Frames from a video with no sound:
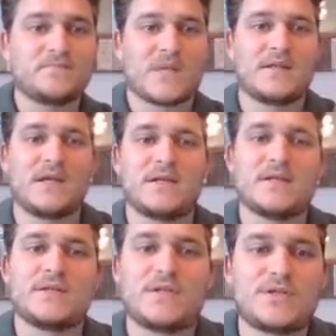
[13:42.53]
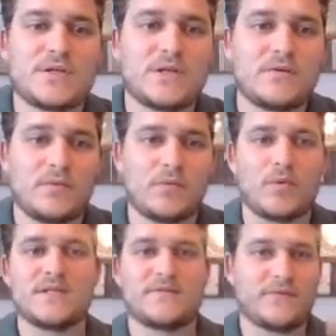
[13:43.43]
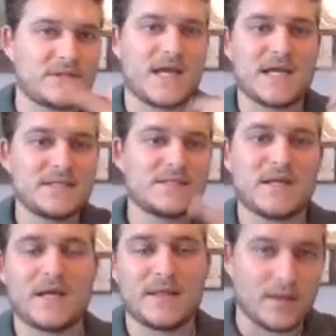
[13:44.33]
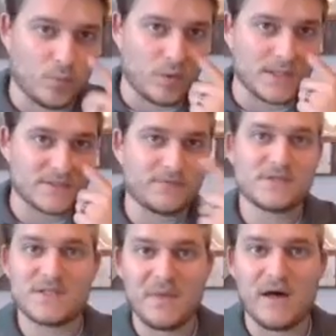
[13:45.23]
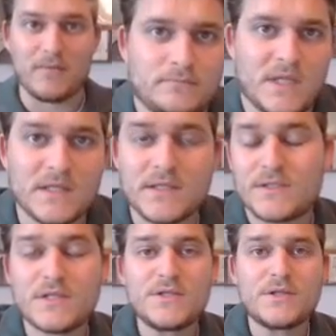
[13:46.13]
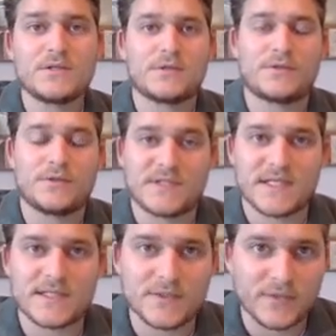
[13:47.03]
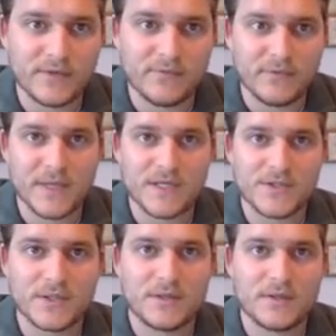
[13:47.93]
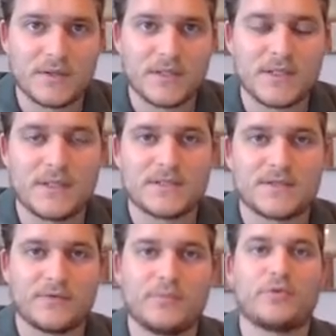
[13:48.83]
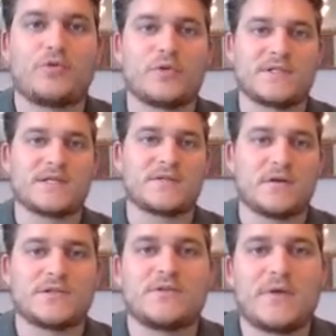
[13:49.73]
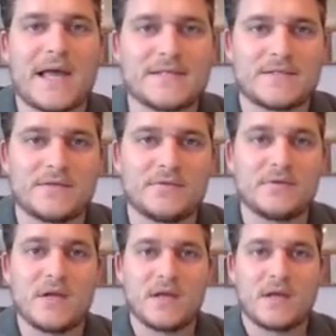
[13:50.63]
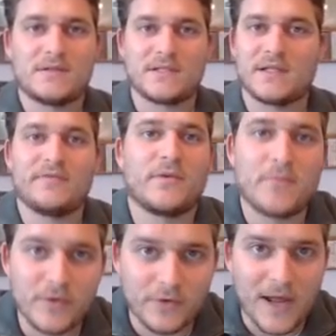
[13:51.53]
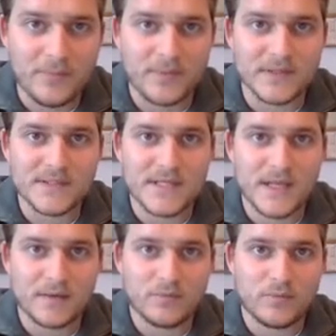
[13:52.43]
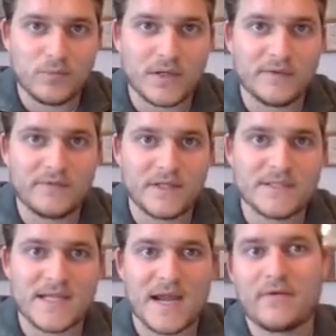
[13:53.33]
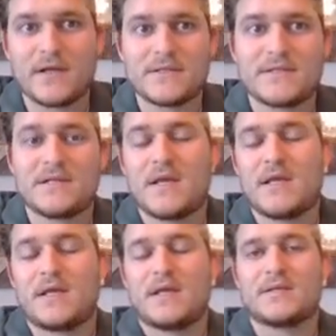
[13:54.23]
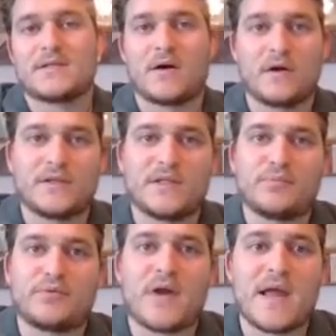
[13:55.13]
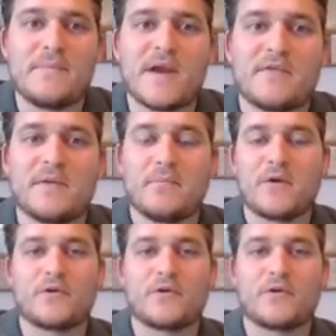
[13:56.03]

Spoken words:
And then in addition, one's for taste and then one's for smell. In addition to sensory information, the cerebral cortex also has to deliver motor outputs. And one of these areas is called the primary motor